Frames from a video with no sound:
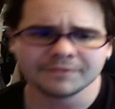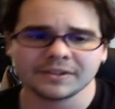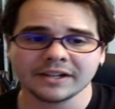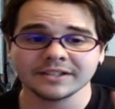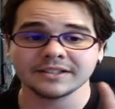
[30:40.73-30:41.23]
If
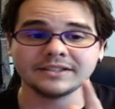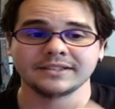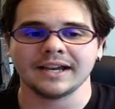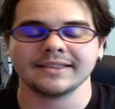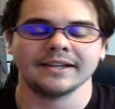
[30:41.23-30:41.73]
there is a
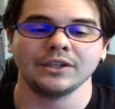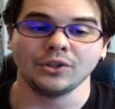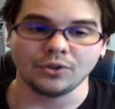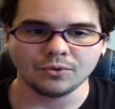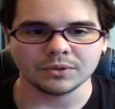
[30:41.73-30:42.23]
deck that
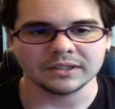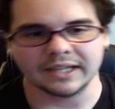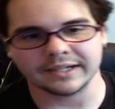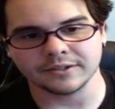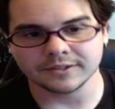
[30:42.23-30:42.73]
you would
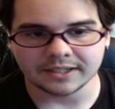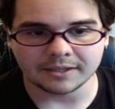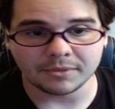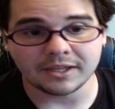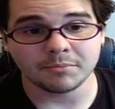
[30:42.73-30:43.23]
like to see
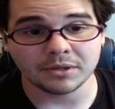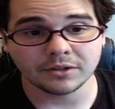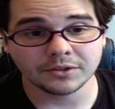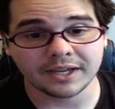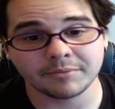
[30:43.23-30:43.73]
me
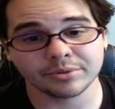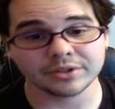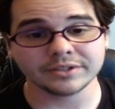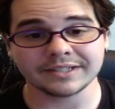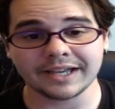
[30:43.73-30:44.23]
build and
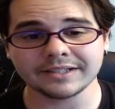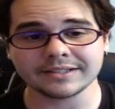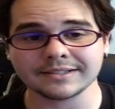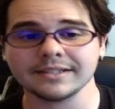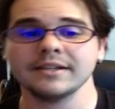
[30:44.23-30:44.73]
present,
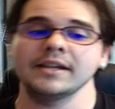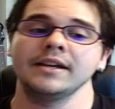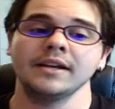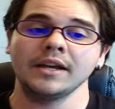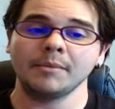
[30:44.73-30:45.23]

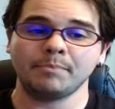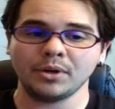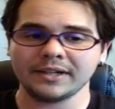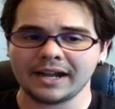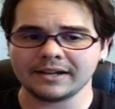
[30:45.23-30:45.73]
put
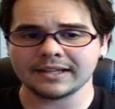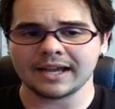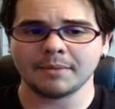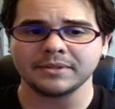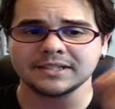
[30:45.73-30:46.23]
it down in the
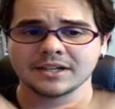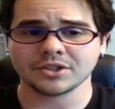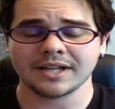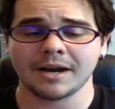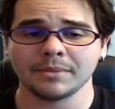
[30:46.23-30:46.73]
comment section
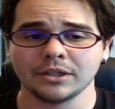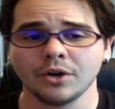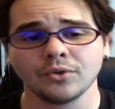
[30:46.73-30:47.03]
down below.